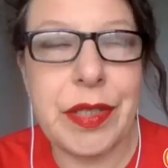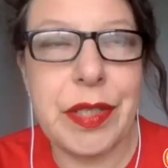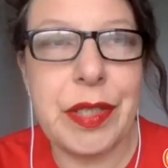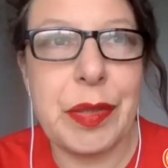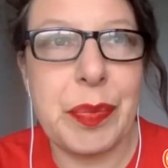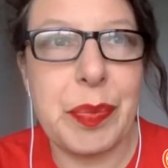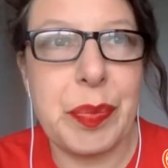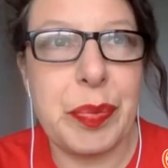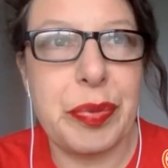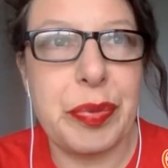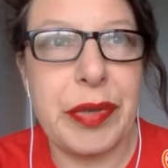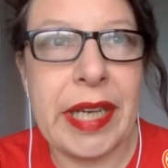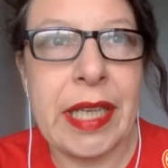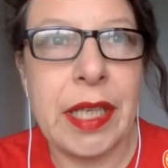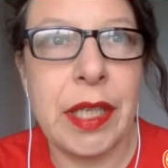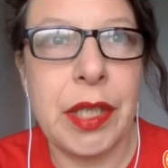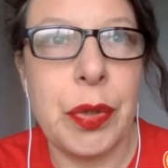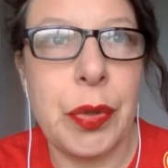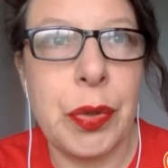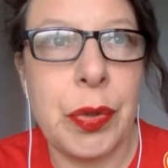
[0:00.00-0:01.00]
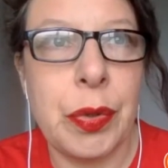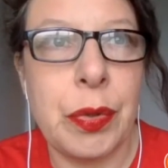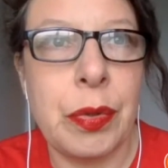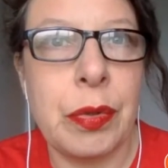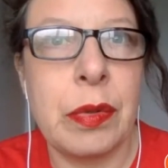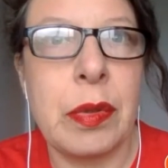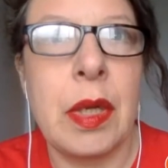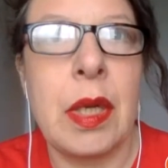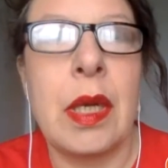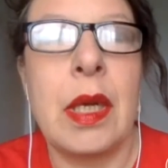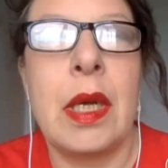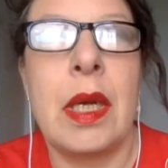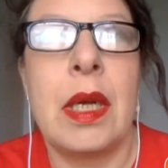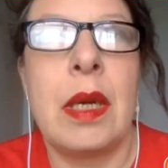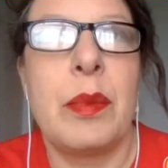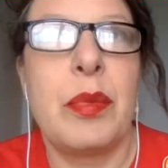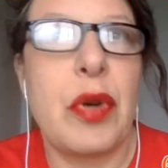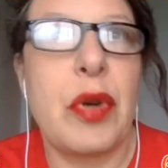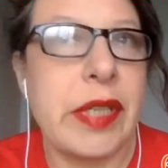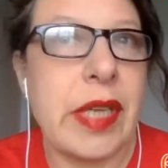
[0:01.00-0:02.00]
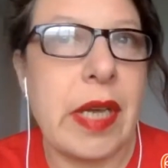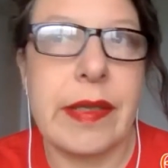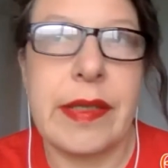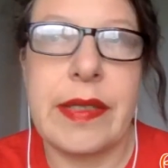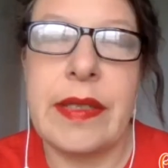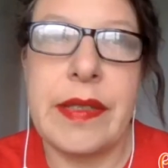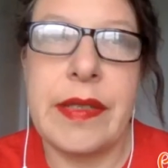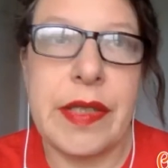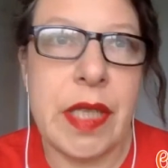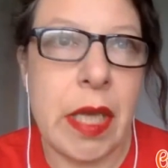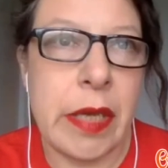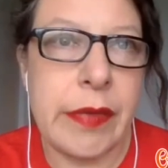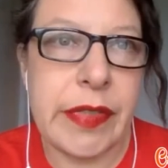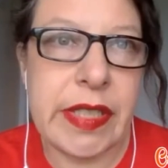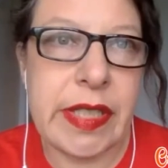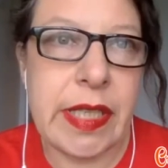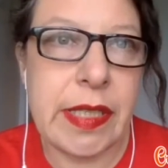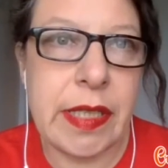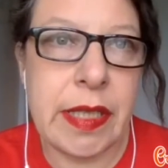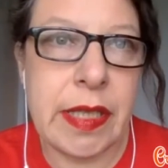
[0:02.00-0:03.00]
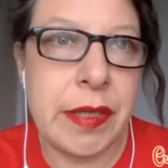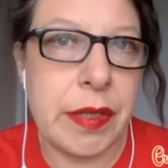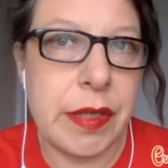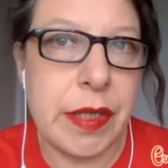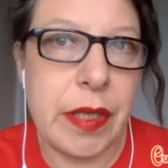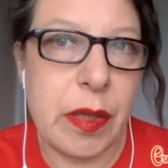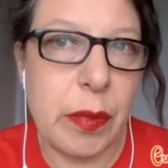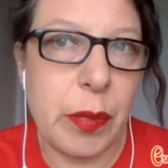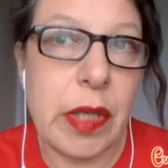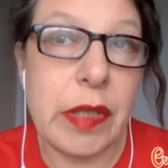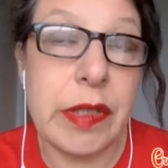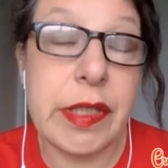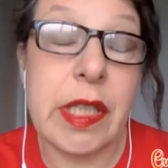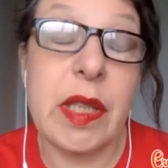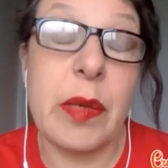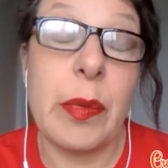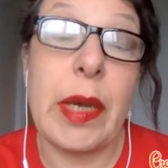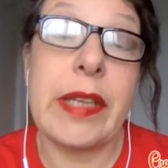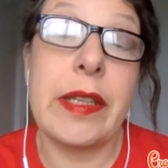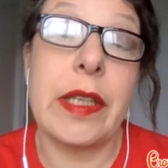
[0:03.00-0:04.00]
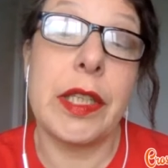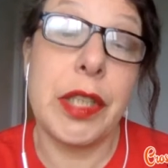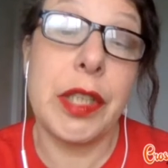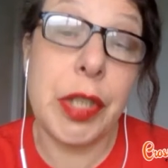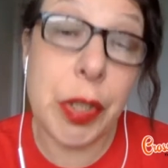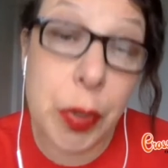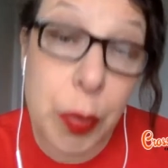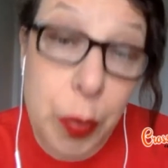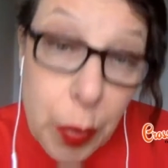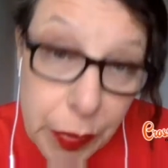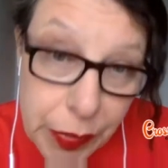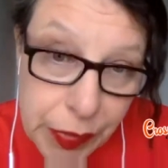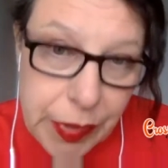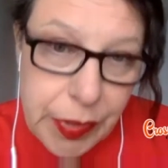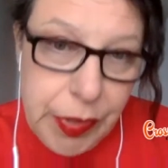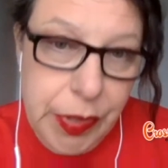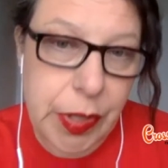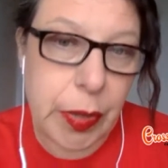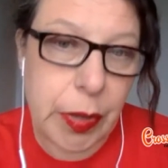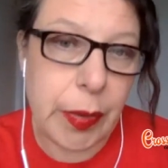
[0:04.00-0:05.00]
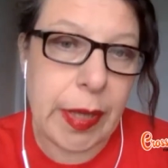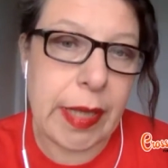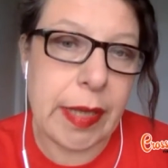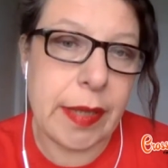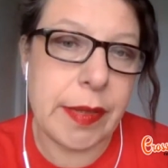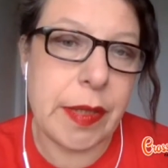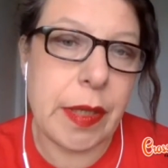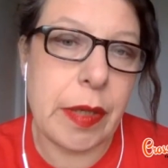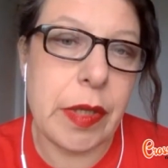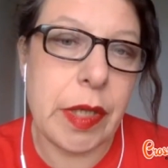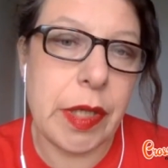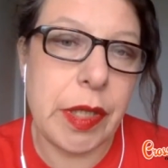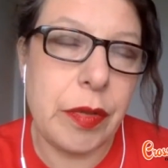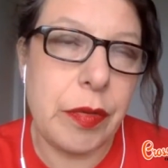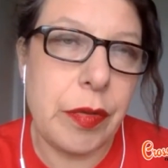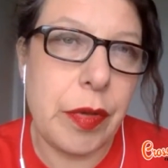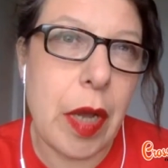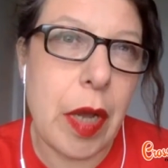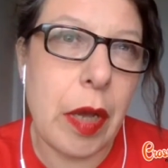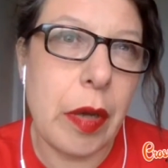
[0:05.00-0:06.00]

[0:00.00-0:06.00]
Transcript: to bring your products and services into the world in the way that you want to do it, so that you know that